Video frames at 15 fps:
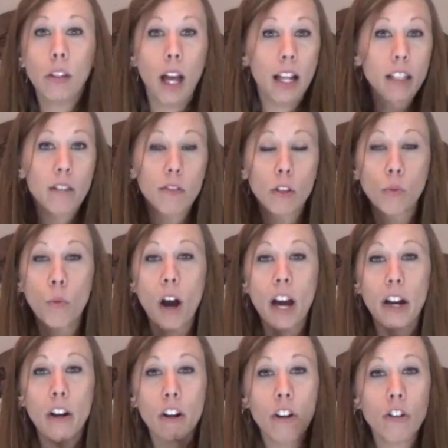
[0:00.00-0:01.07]
lots of
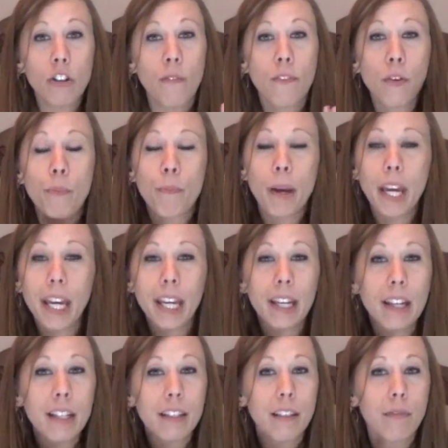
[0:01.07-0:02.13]
sweaters, a few
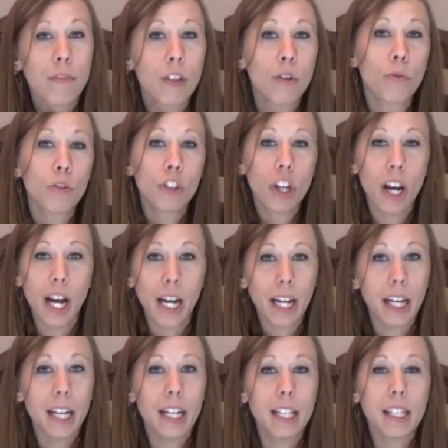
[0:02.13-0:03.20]
pants, a few
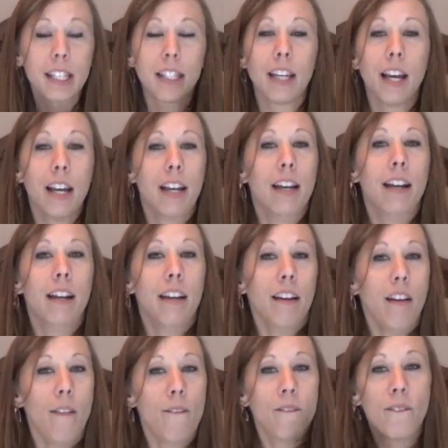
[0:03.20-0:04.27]
jackets,
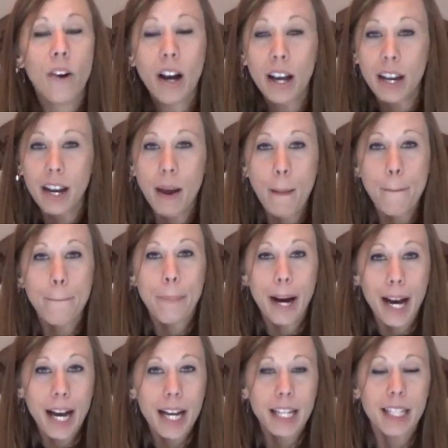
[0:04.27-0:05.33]
fun
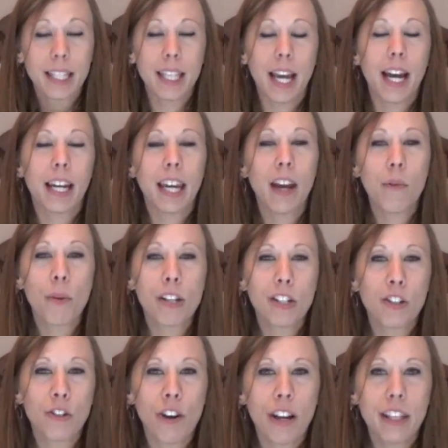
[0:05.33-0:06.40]
box. I can't wait
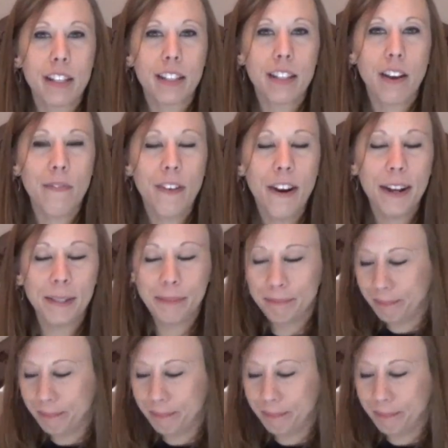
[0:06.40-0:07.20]
to try this stuff on.